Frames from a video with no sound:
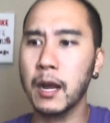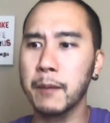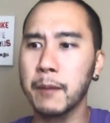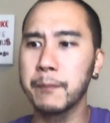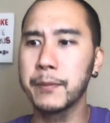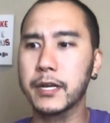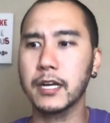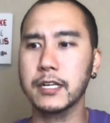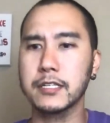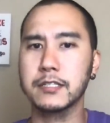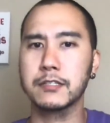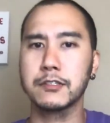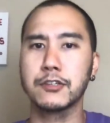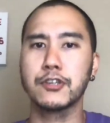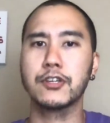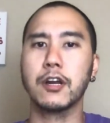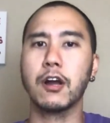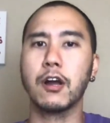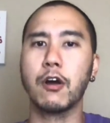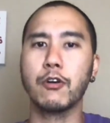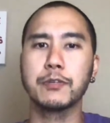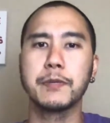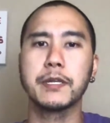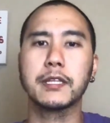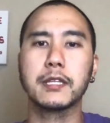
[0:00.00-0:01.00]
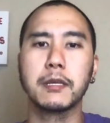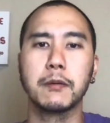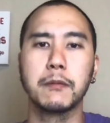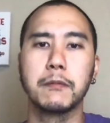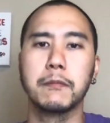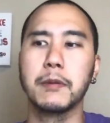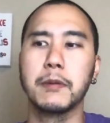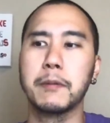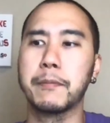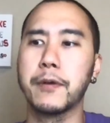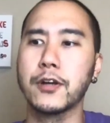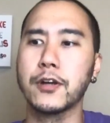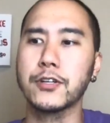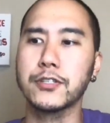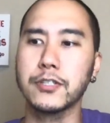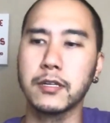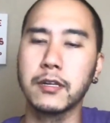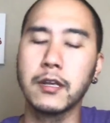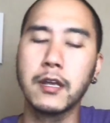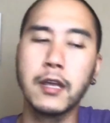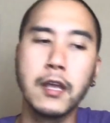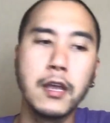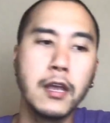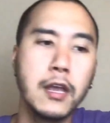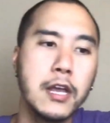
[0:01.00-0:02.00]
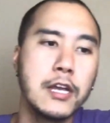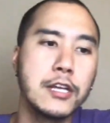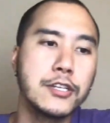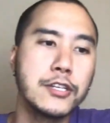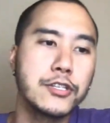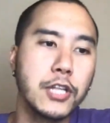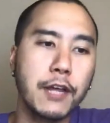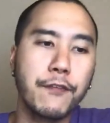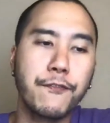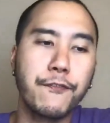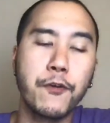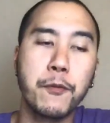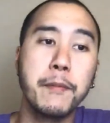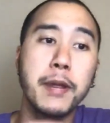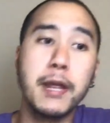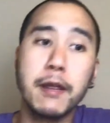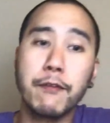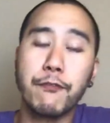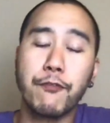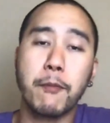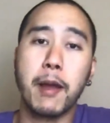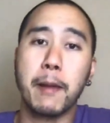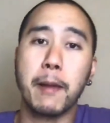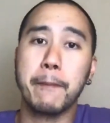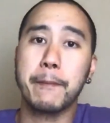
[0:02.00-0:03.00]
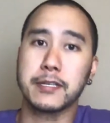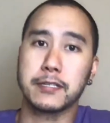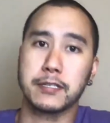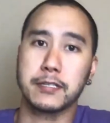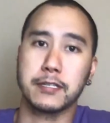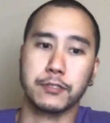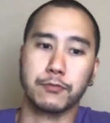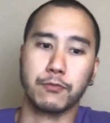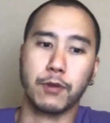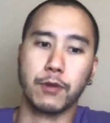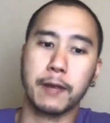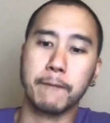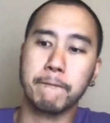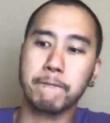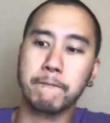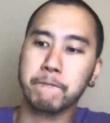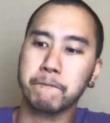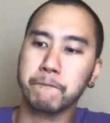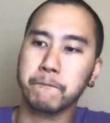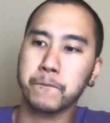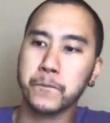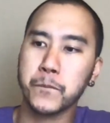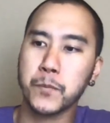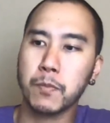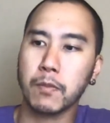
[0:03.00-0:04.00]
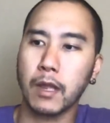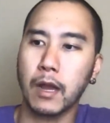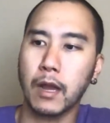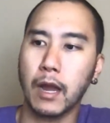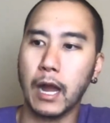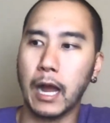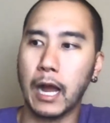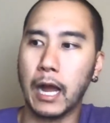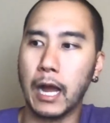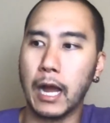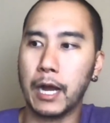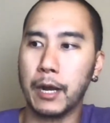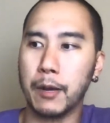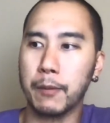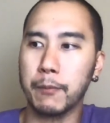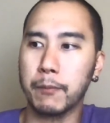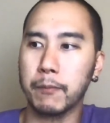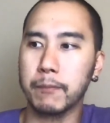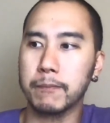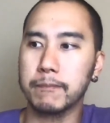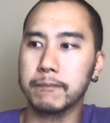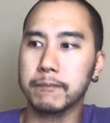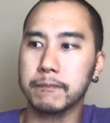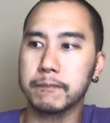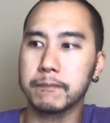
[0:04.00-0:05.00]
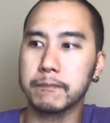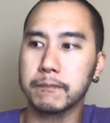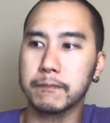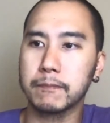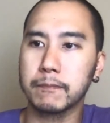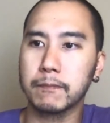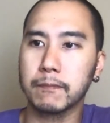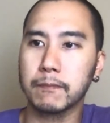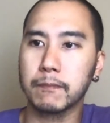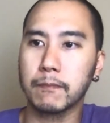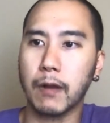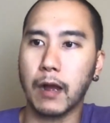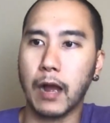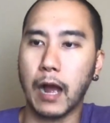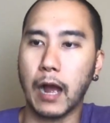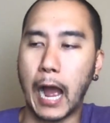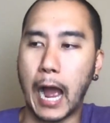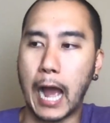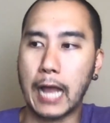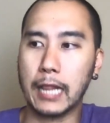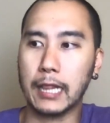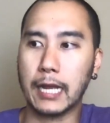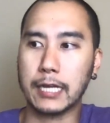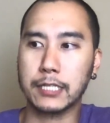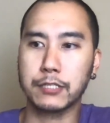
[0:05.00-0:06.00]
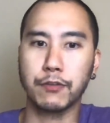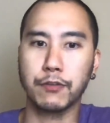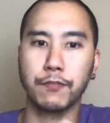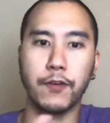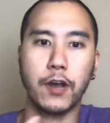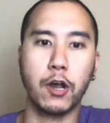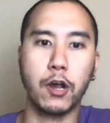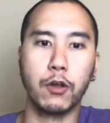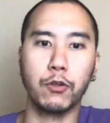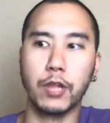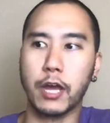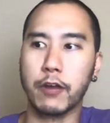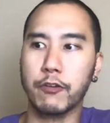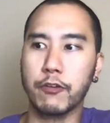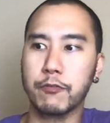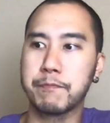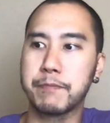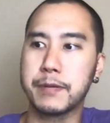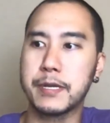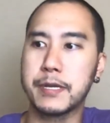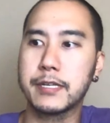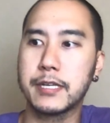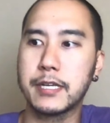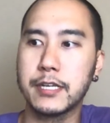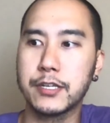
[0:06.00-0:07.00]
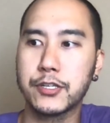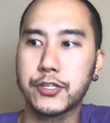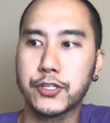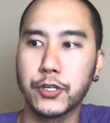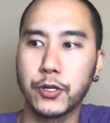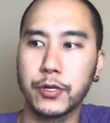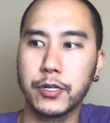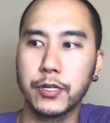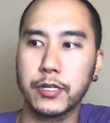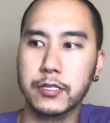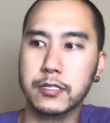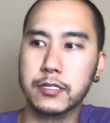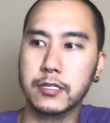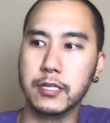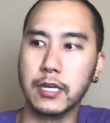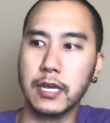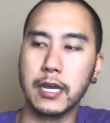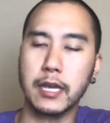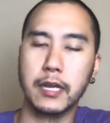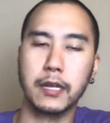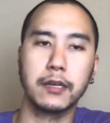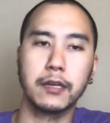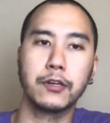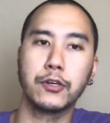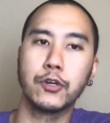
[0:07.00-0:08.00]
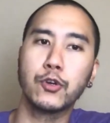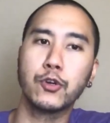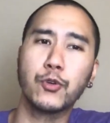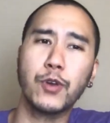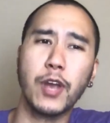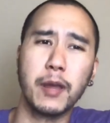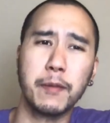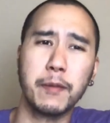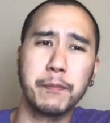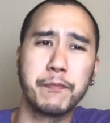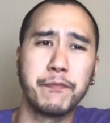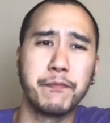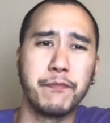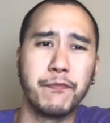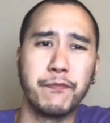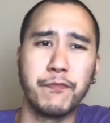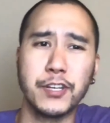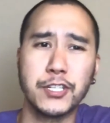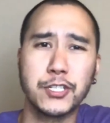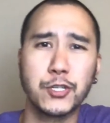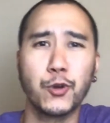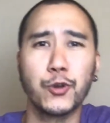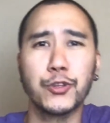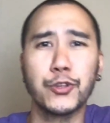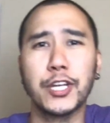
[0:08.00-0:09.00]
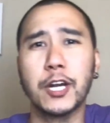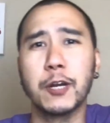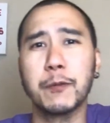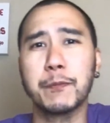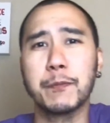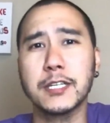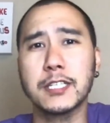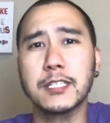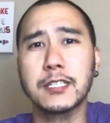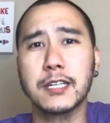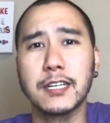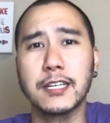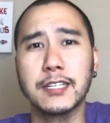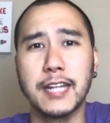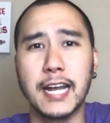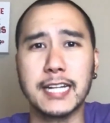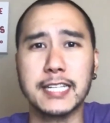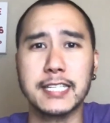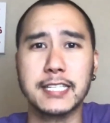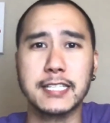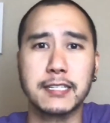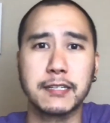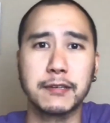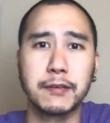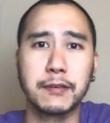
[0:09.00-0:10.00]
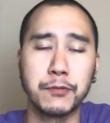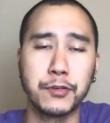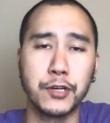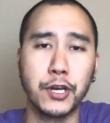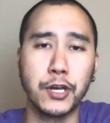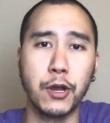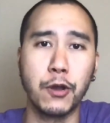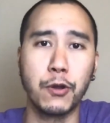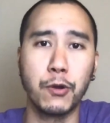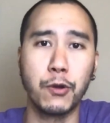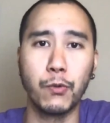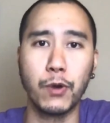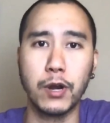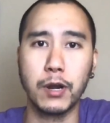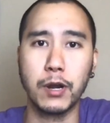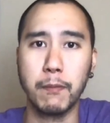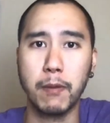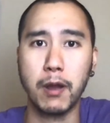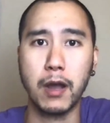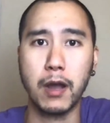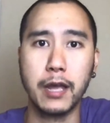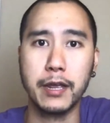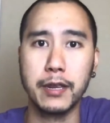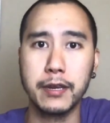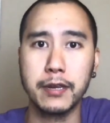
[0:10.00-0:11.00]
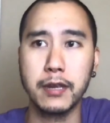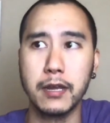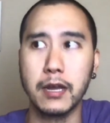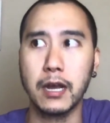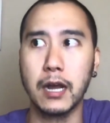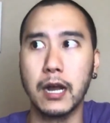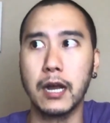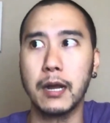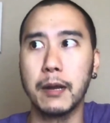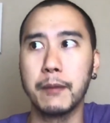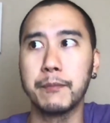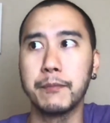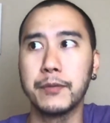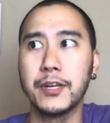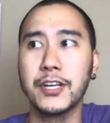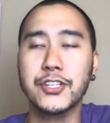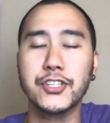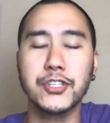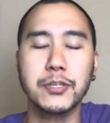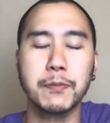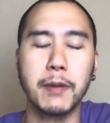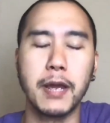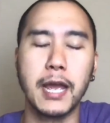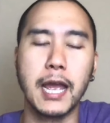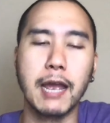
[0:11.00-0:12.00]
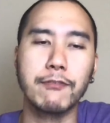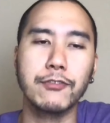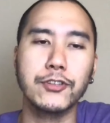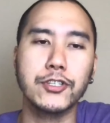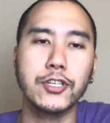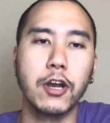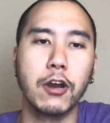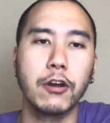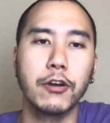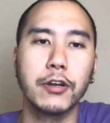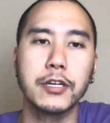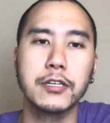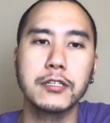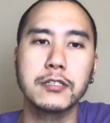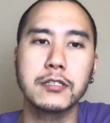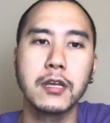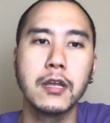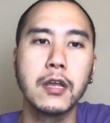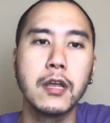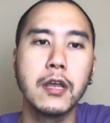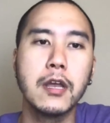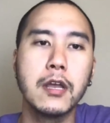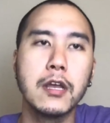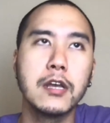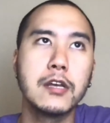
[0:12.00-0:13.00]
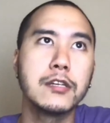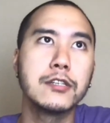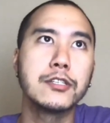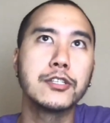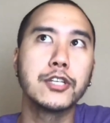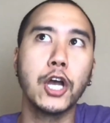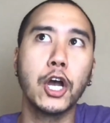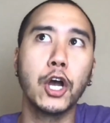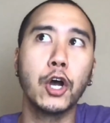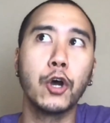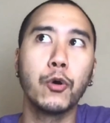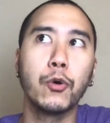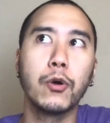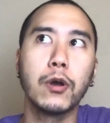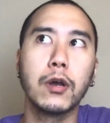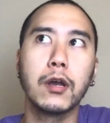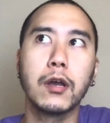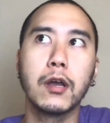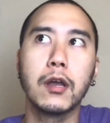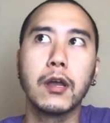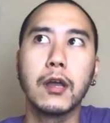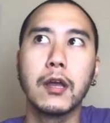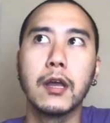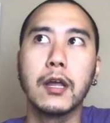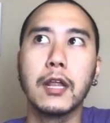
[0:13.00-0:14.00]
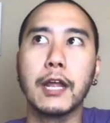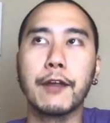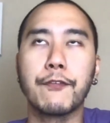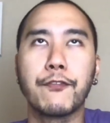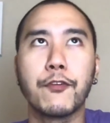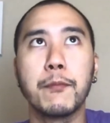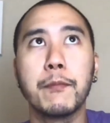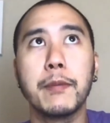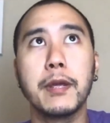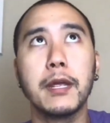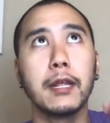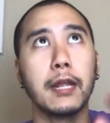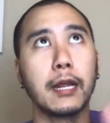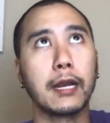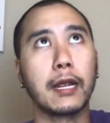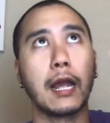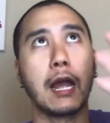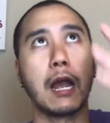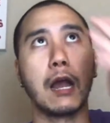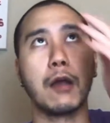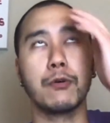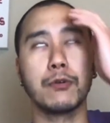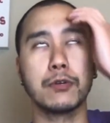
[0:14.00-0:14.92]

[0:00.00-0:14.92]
because you can always meet them in person. So, like for me, for my business, right, I like to follow a lot of PT students and new grad physical therapists, because that's, where my niche and my avatar is. So, like for me, like